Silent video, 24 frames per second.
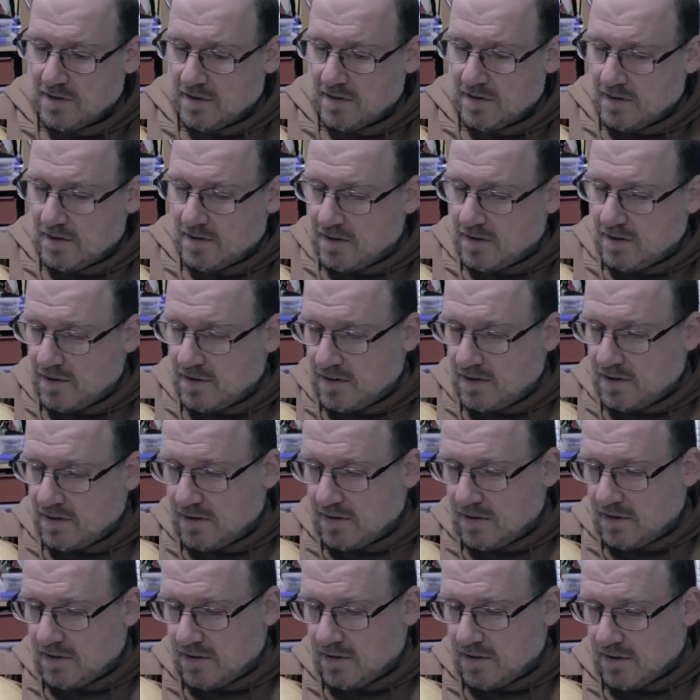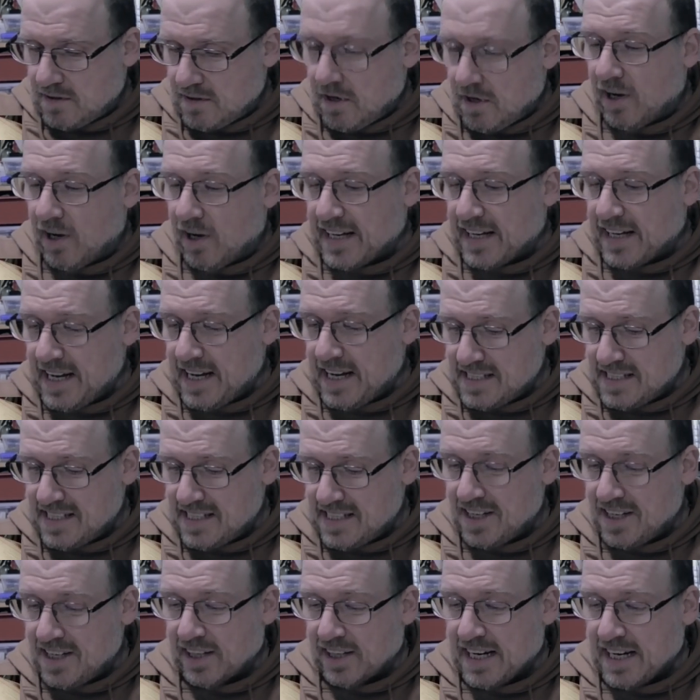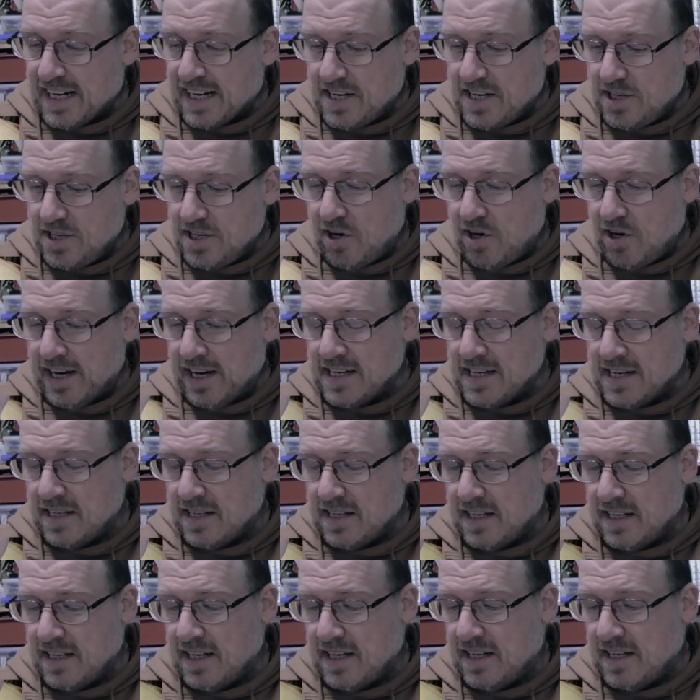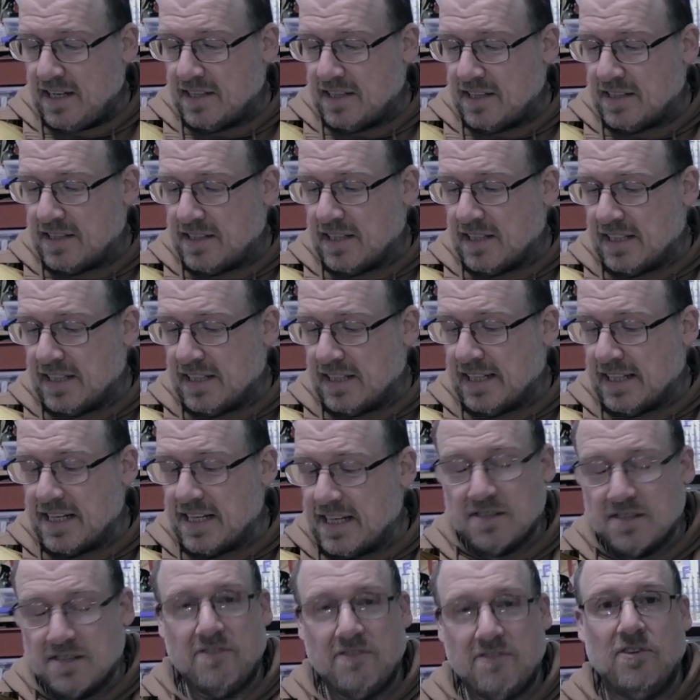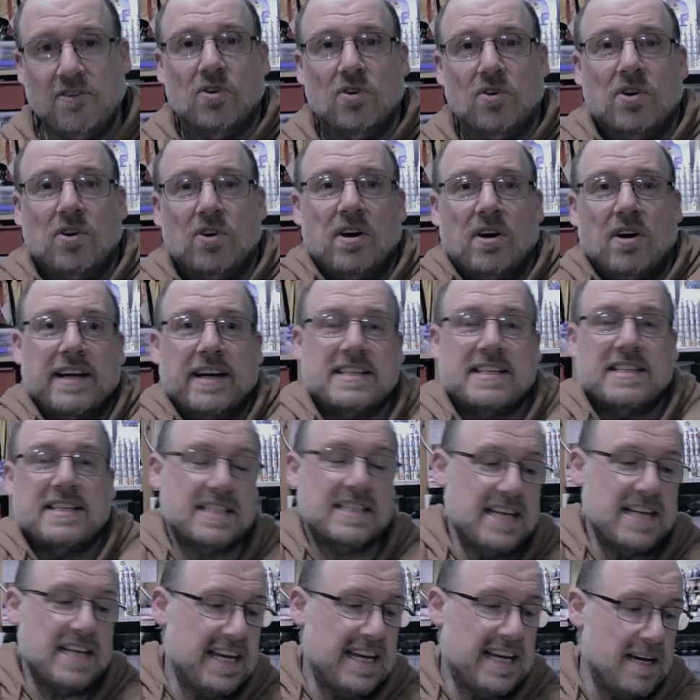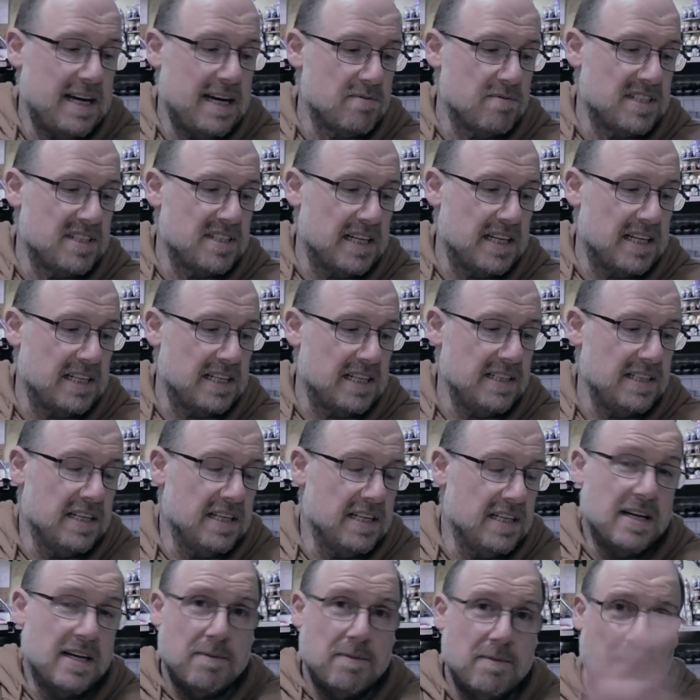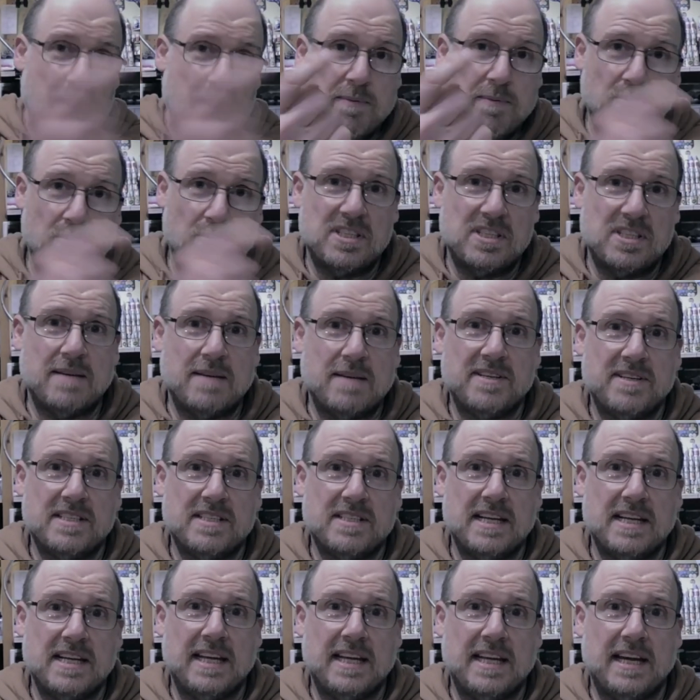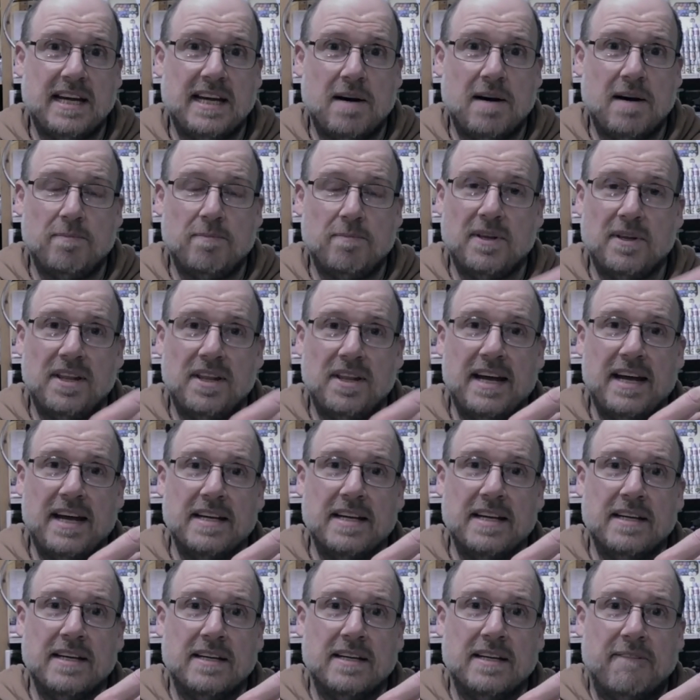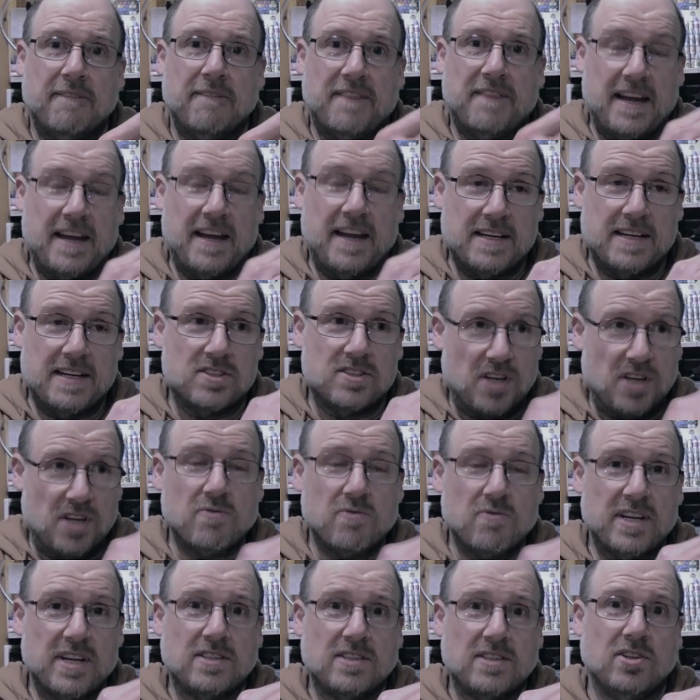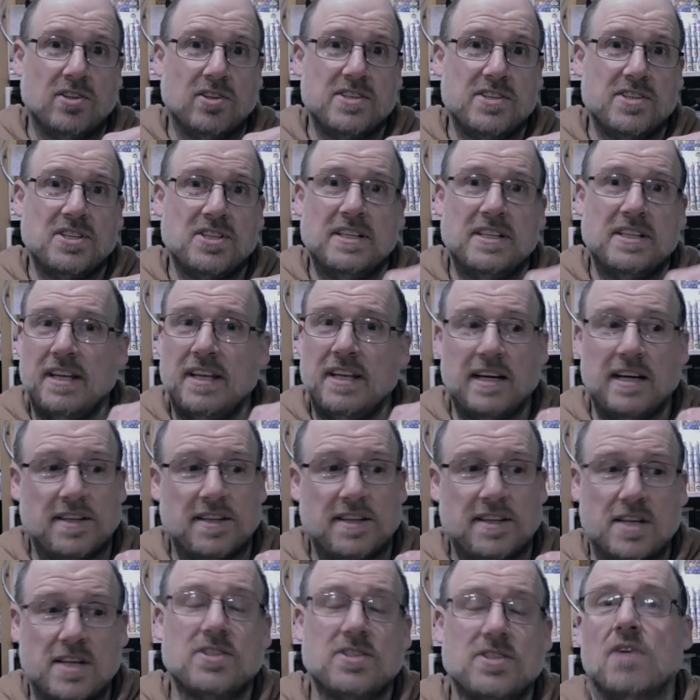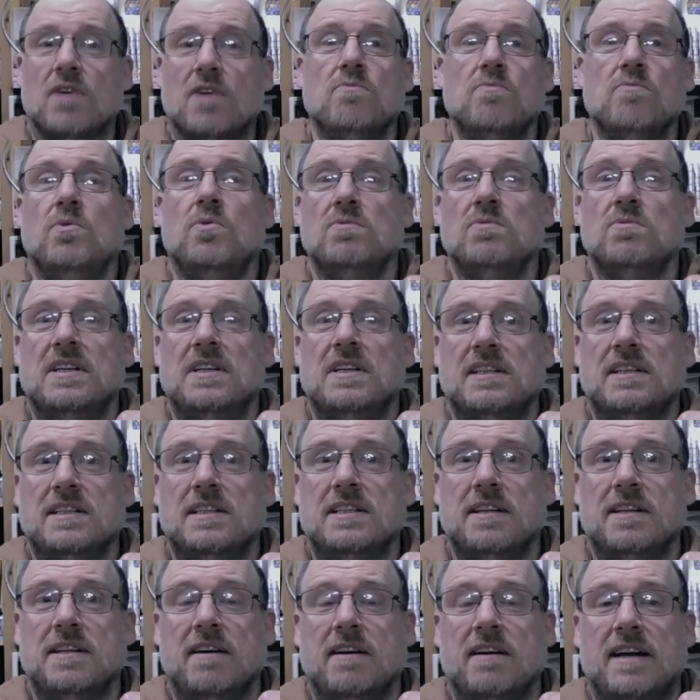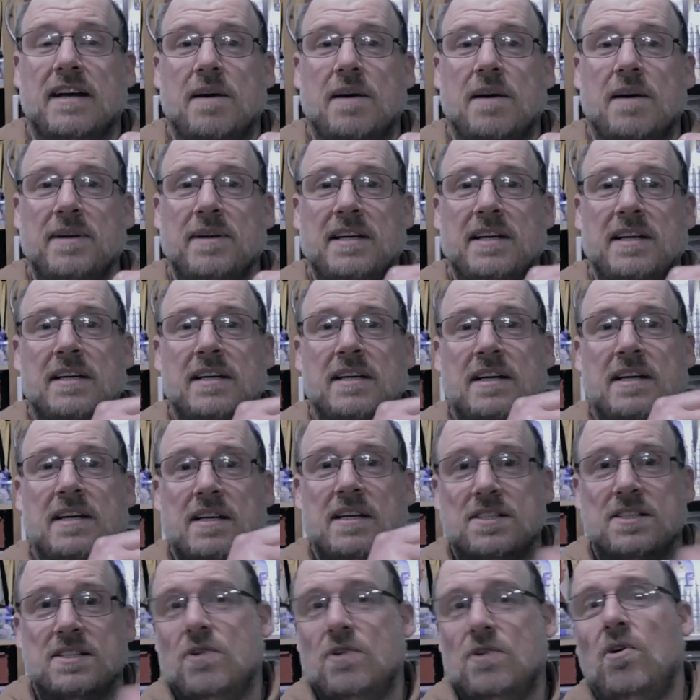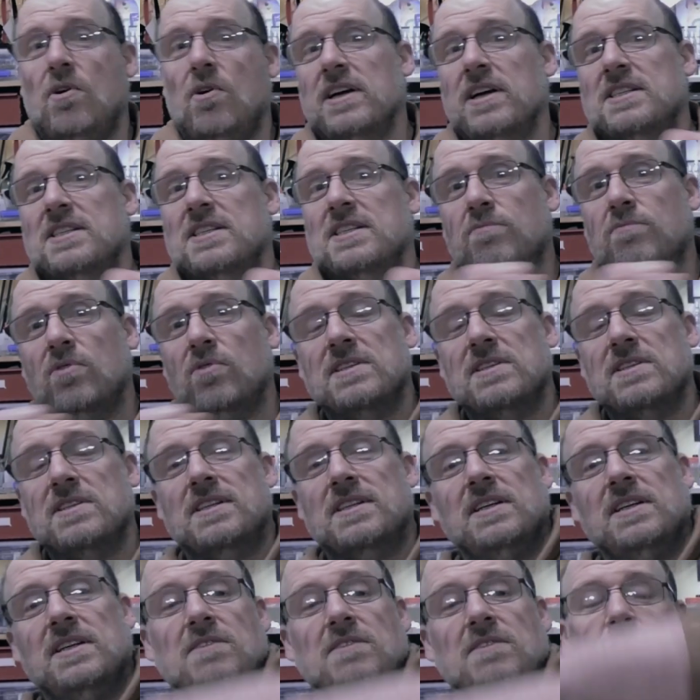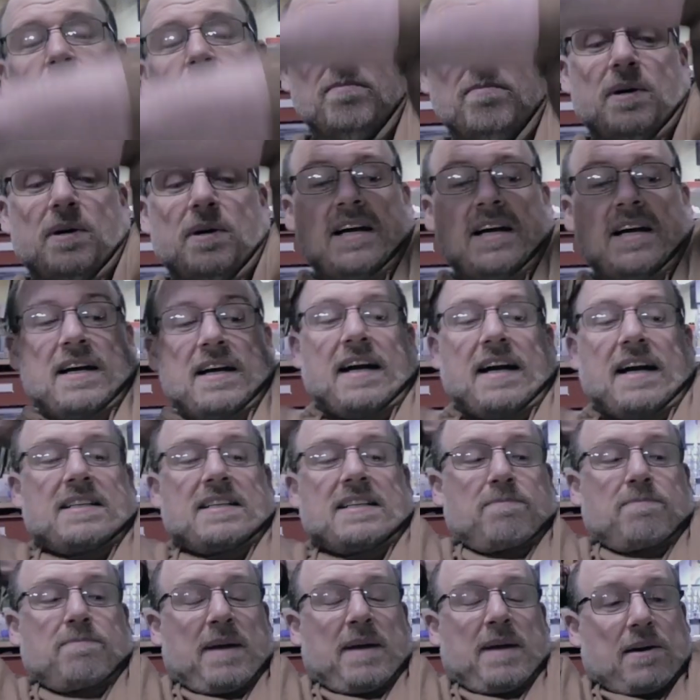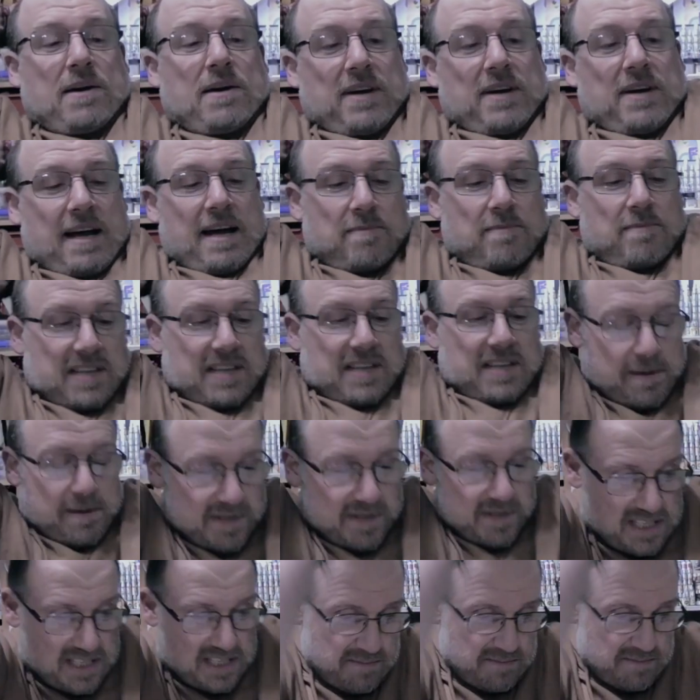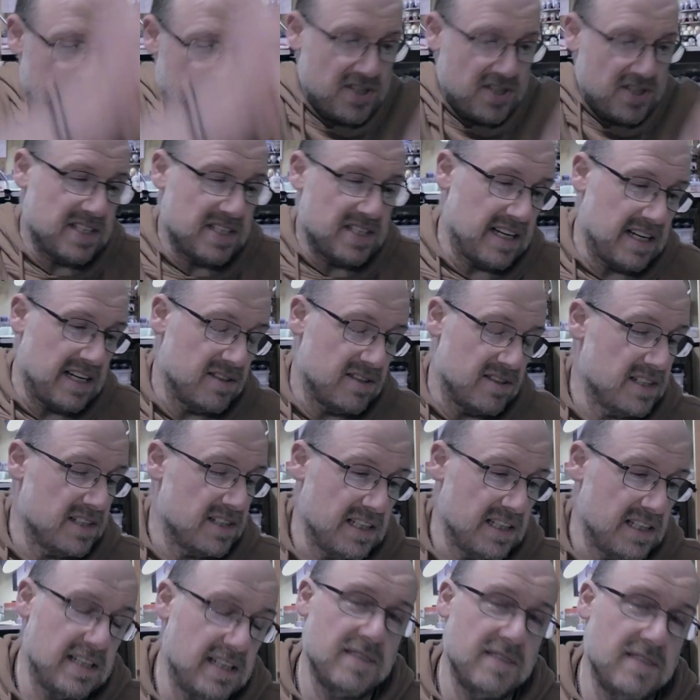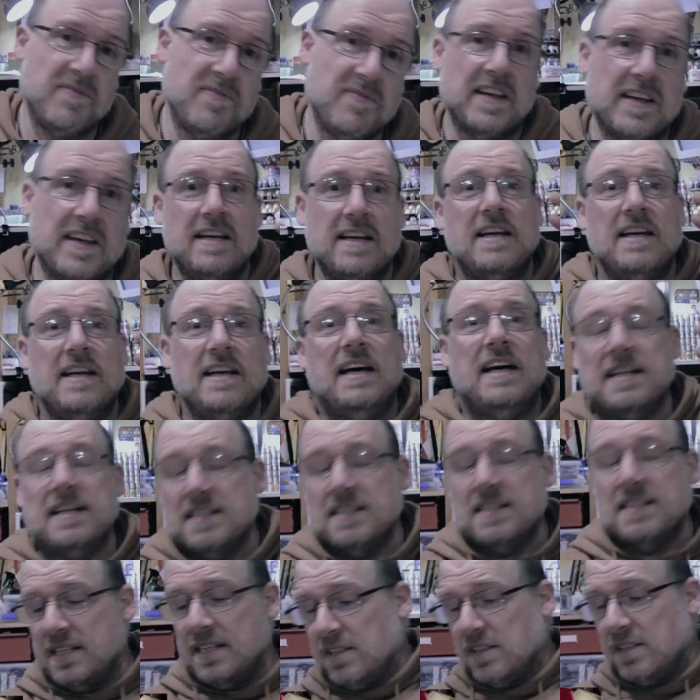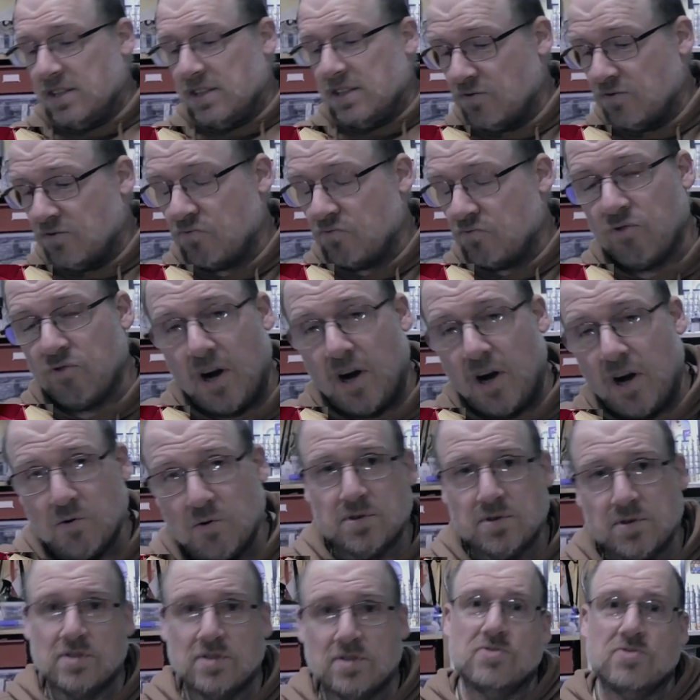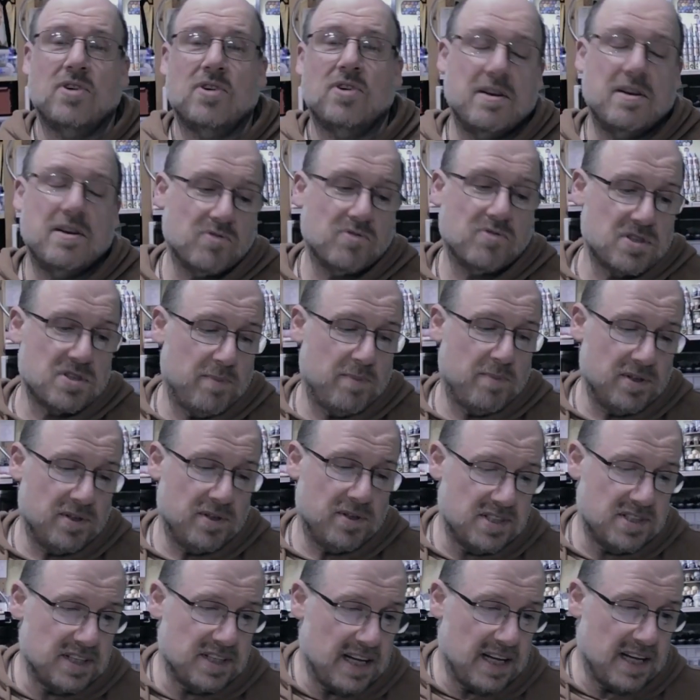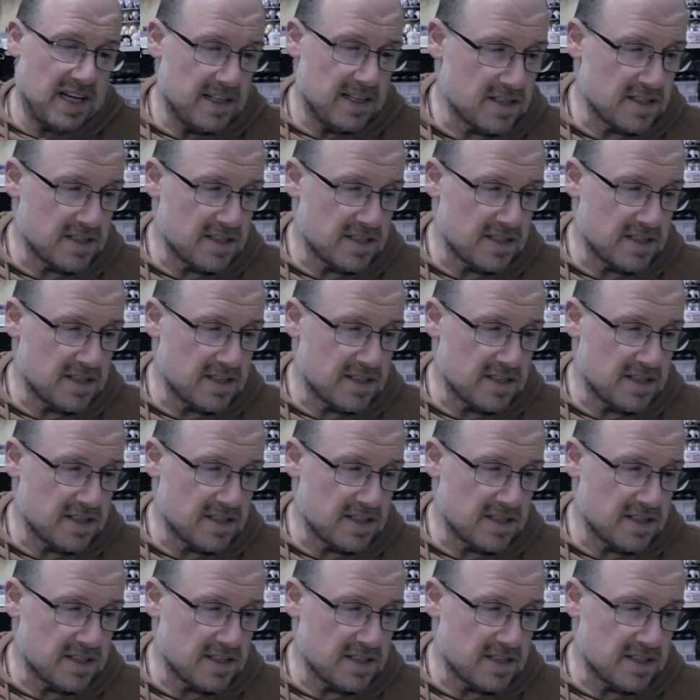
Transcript: I get a, I get a nine. Uh, Duncan gets a four. I sneak up to Duncan. People see me sneaking up, but they they don't acknowledge anything and they don't warn Duncan that I'm coming. So I surprise Duncan by a power hammer coming smashing down on Duncan and Duncan rolls to try and respond to that.